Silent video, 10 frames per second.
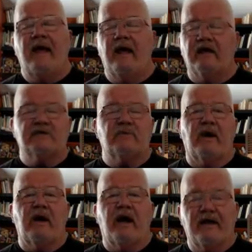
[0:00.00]

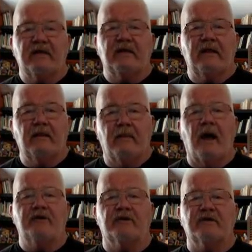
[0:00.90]
elsewhere other than the
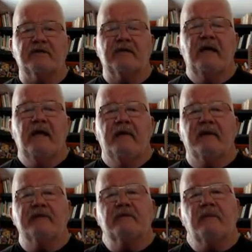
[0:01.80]
modules,
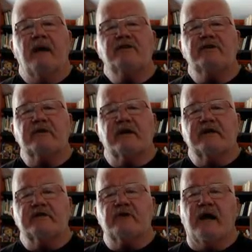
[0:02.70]
because the modules are
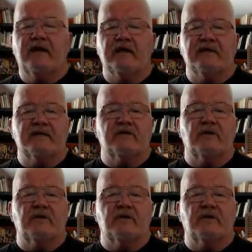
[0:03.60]
constructed in such a